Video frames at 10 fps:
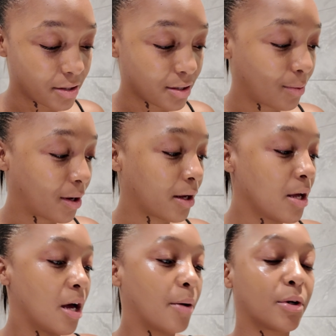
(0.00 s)
into work.
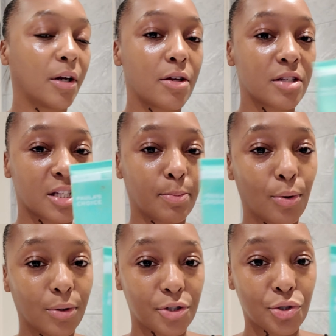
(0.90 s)
I'm going to use this
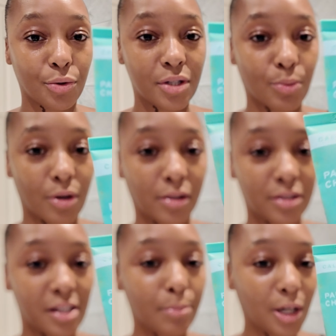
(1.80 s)
Paula's Choice one
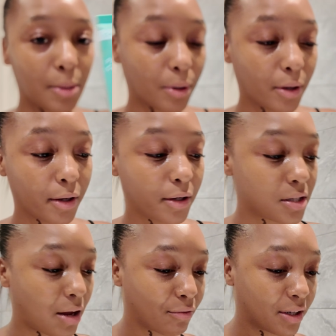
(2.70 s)
simply
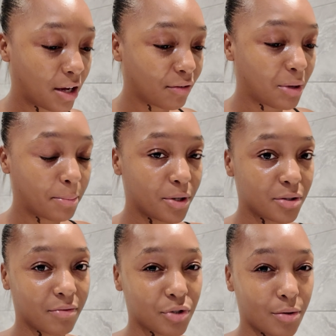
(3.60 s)
because I've run out of my
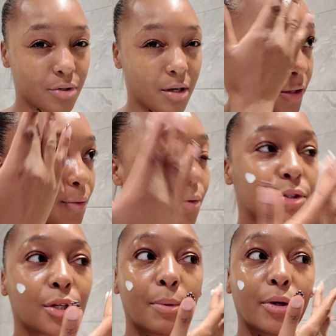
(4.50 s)
Beauty of Joseon, and
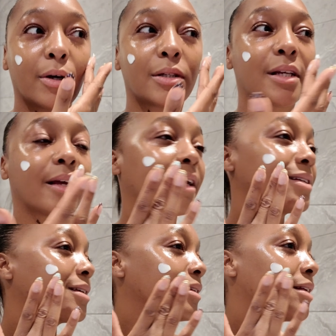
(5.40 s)
also because it
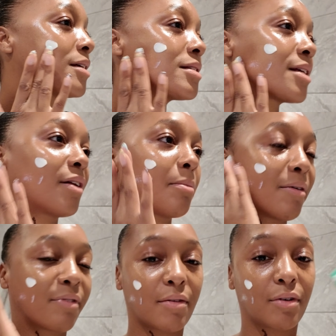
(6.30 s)
isn't necessarily
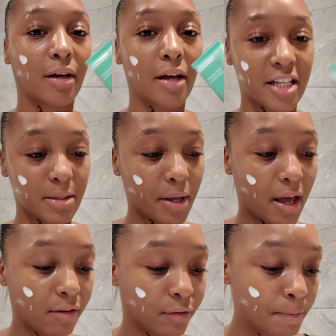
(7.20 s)
my favourite
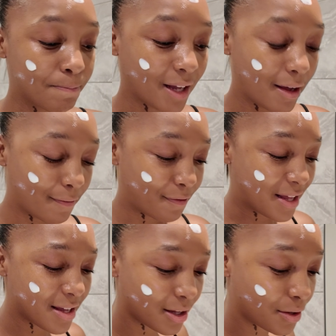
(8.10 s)
SPF. I
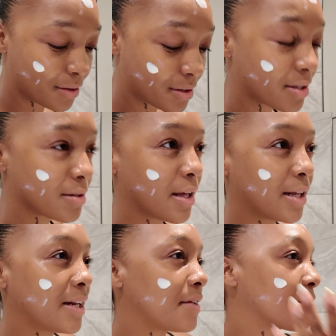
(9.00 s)
think
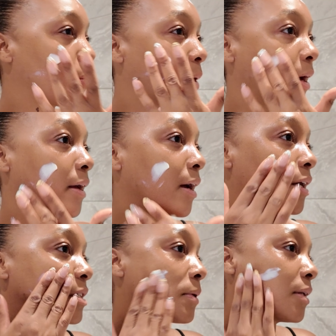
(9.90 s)
it leaves a white
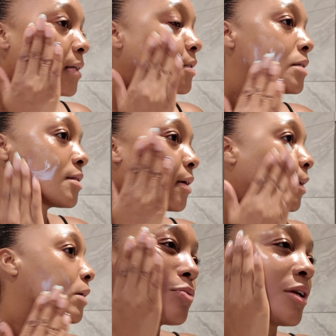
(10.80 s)
cast, but let's see.
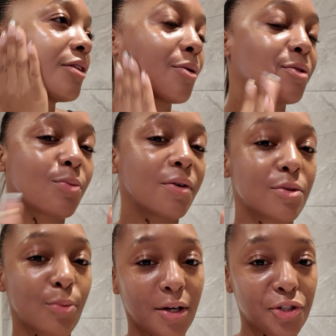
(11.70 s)
It's one of those
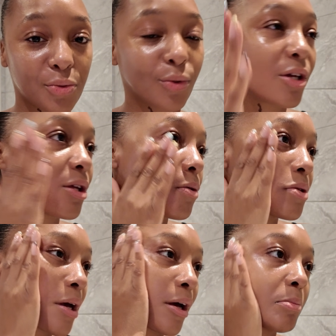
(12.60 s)
ones where I just want to
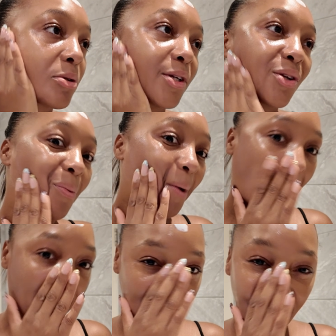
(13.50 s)
use it up so I don't
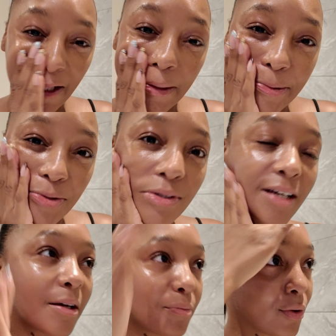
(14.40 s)
have it anymore,
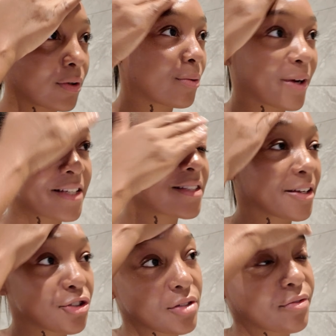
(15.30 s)
and I'm not going to waste
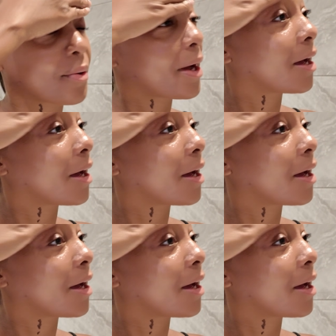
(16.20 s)
it and just throw